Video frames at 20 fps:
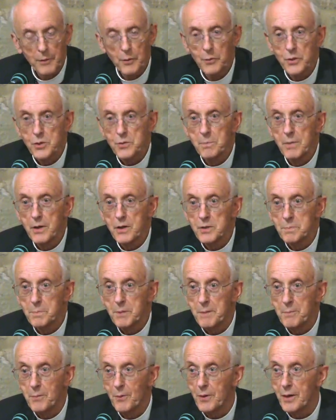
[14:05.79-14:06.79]
which most
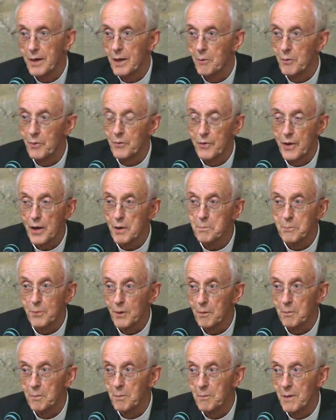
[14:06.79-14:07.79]
people here will know
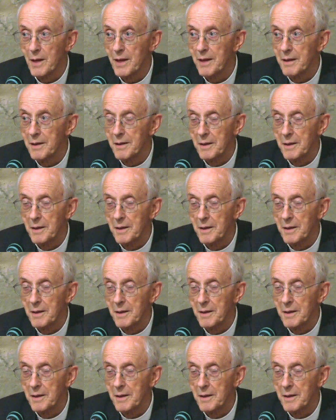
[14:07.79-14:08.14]
probably,